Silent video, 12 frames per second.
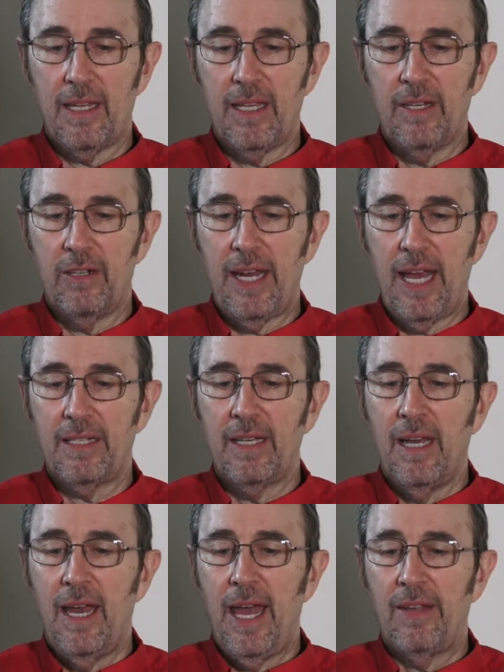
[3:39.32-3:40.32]
internet
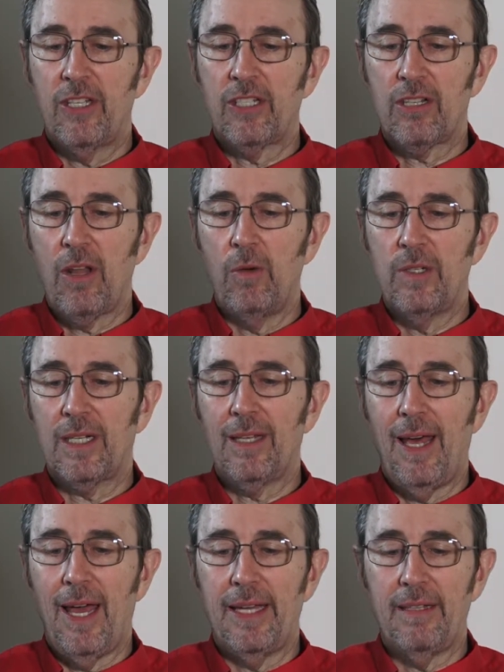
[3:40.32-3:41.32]
and the slow
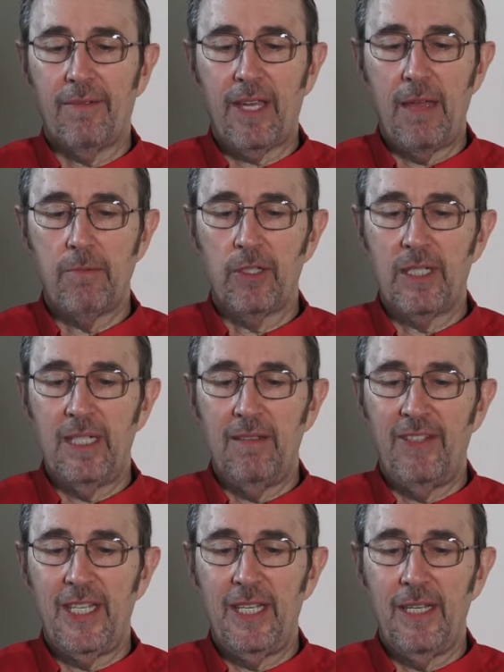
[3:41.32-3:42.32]
decline of cable
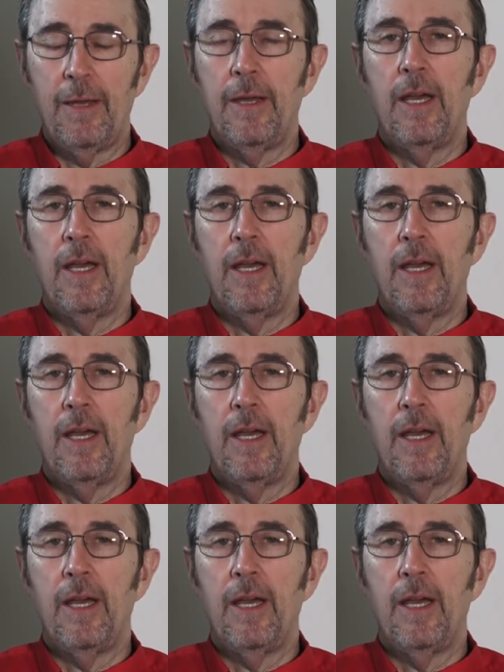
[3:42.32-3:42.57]
TV,